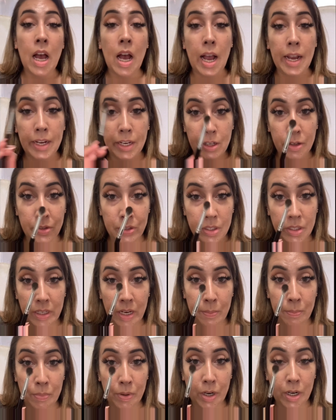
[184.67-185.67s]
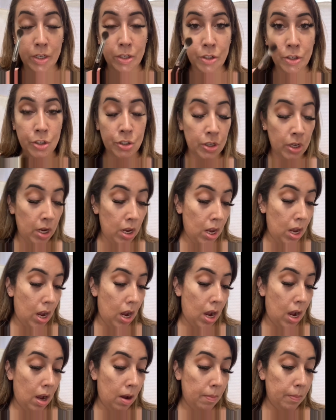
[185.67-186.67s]
I can use the same brush
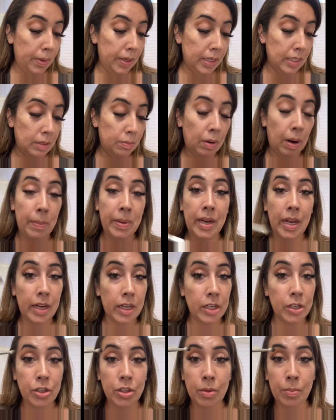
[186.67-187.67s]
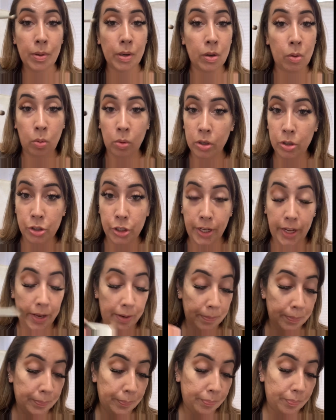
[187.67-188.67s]
because I'm probably not gonna do the burnt orange
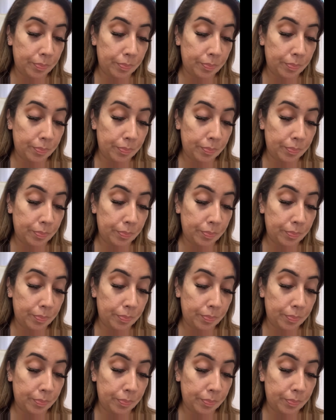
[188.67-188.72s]
again.